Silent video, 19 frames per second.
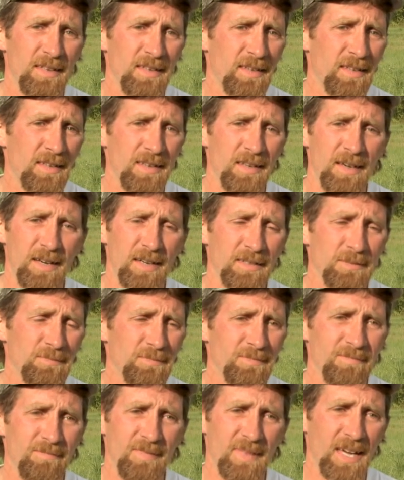and uh,
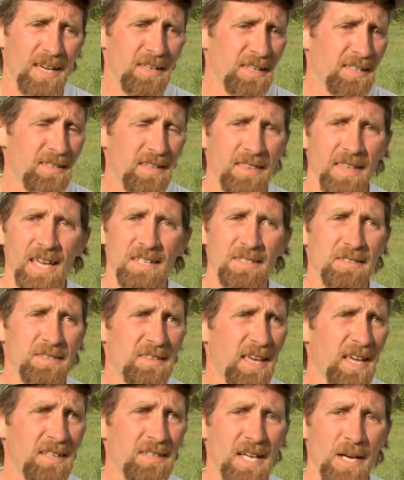I like to thank,
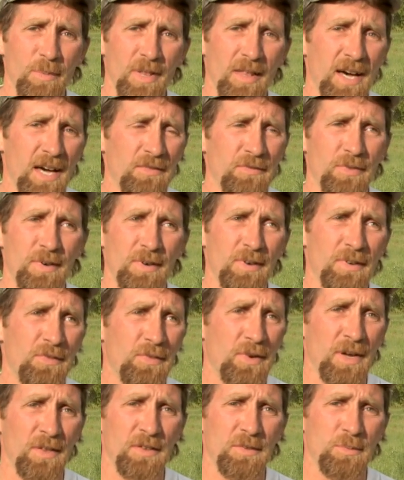thank Tom a lot for,
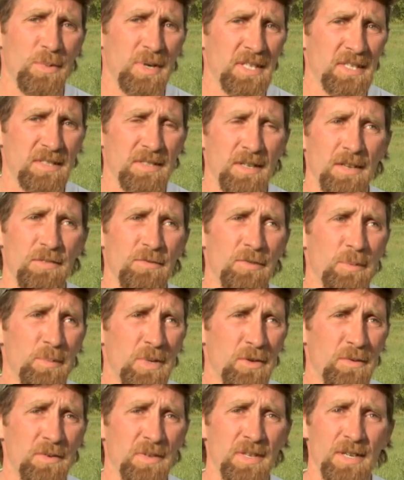for all the, what he's done for
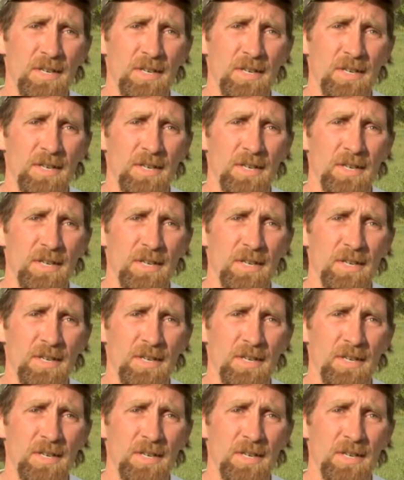me over the